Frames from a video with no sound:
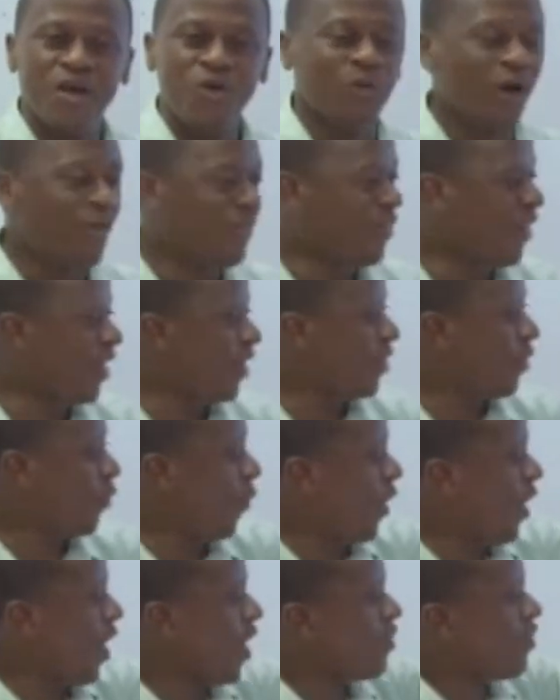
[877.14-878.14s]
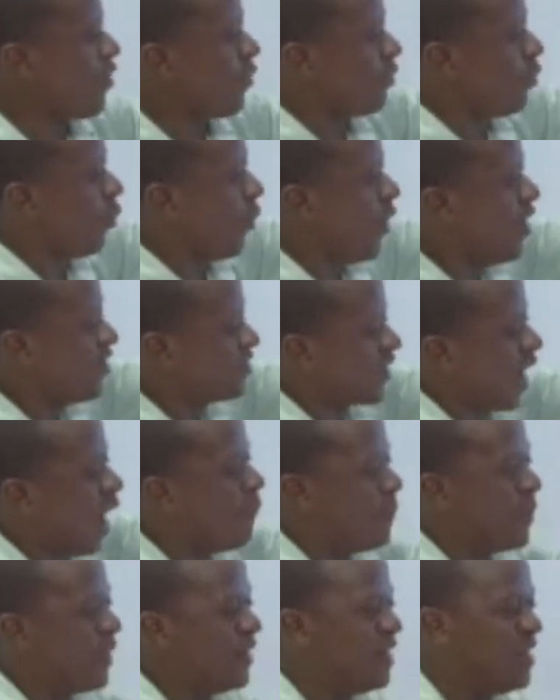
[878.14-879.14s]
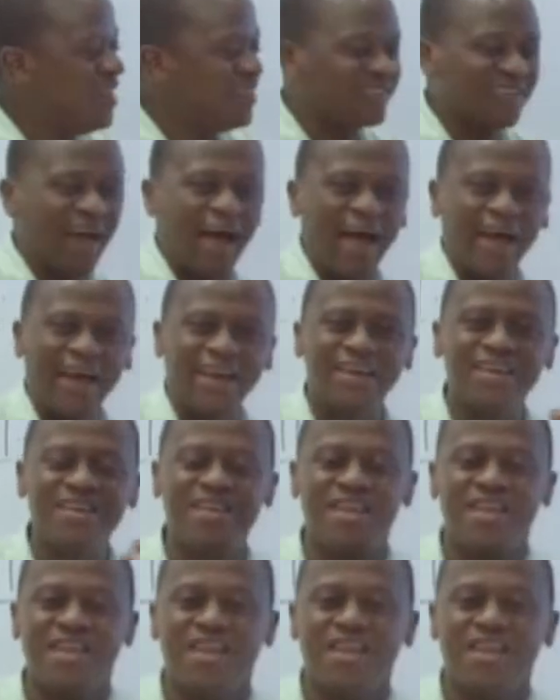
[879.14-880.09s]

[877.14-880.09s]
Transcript: Look at the, the way the, the words have been designed.